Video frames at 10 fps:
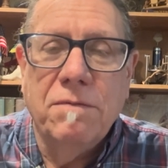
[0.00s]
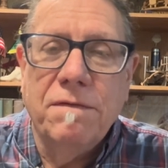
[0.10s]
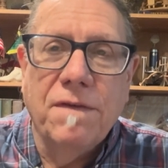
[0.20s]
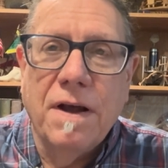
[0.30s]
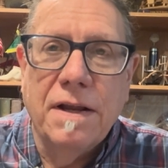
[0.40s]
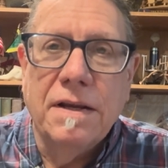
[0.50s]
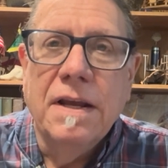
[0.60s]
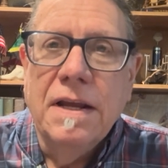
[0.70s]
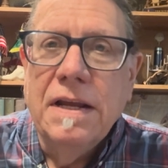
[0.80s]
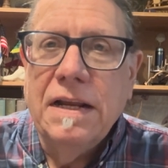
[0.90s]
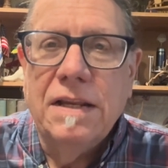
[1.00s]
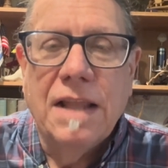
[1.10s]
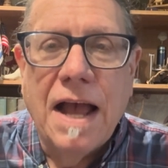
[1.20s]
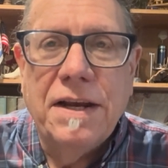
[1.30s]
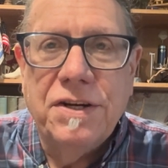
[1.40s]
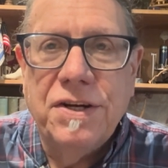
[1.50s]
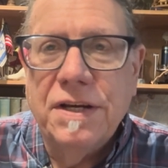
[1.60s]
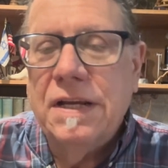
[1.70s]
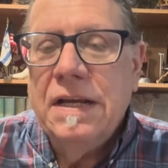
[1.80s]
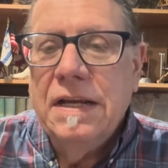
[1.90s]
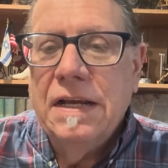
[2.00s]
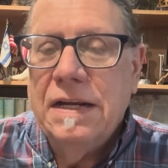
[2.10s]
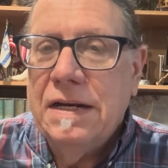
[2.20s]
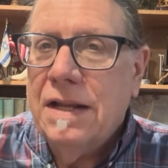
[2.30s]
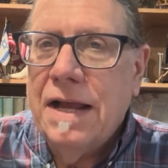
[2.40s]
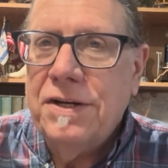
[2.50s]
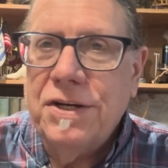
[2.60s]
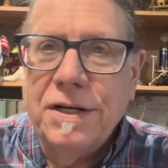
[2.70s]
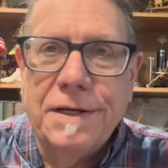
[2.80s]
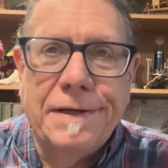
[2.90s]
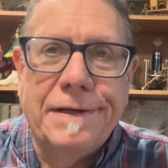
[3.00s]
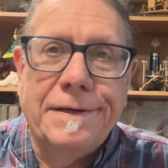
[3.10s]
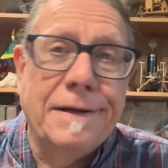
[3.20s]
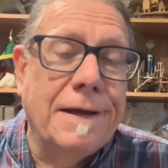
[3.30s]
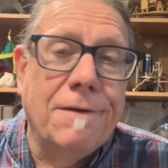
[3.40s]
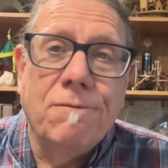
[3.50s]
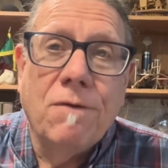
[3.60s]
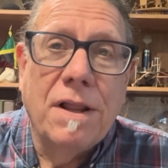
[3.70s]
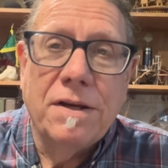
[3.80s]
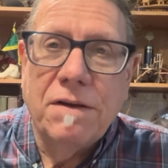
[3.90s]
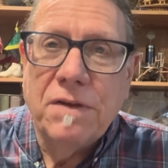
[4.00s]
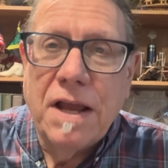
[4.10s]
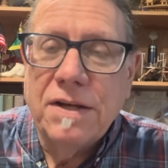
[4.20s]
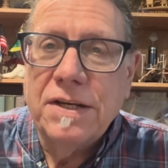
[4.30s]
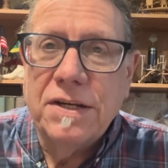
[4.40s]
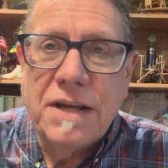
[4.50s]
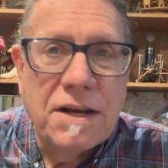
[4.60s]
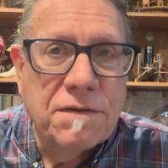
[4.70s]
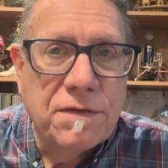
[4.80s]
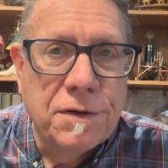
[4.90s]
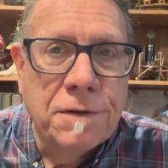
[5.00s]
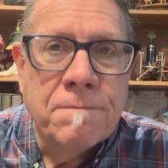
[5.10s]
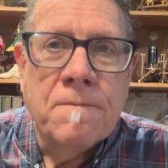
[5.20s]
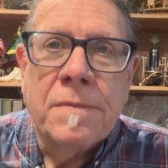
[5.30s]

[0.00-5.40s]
We find Elijah and Elisha, and relatively unsuccessful.